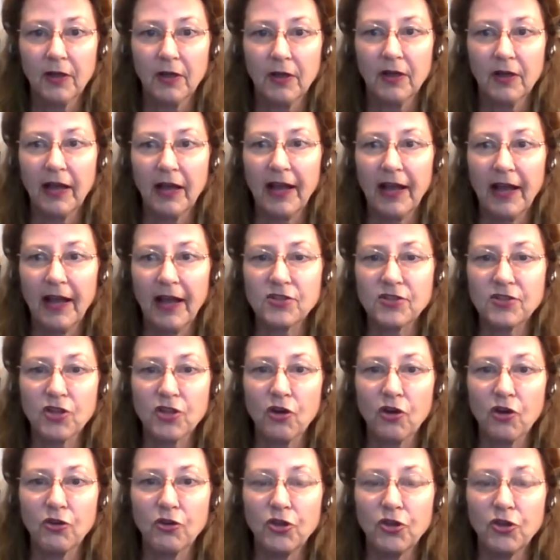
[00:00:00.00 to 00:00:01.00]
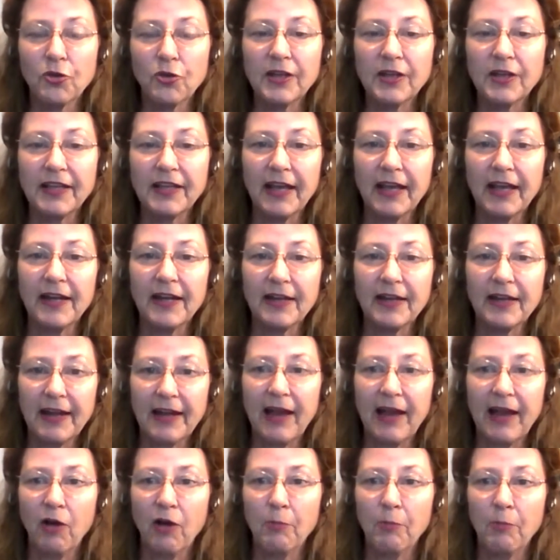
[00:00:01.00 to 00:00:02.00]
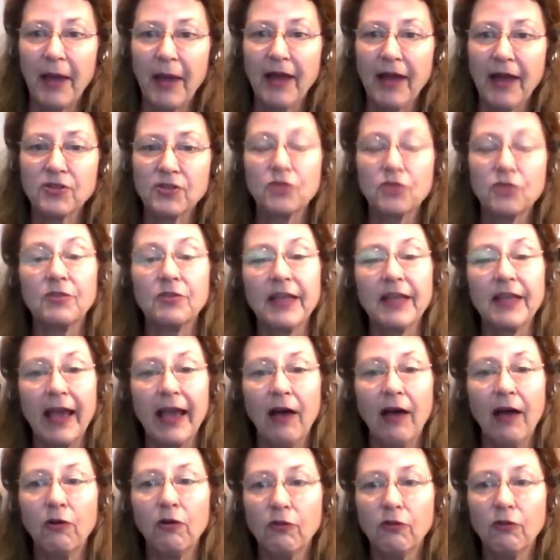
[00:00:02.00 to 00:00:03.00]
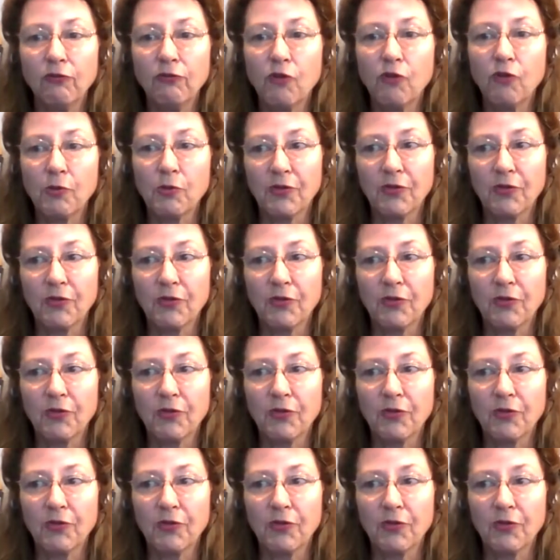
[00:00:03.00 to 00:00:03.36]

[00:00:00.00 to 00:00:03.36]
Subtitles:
And so you can get it now back to the algal form,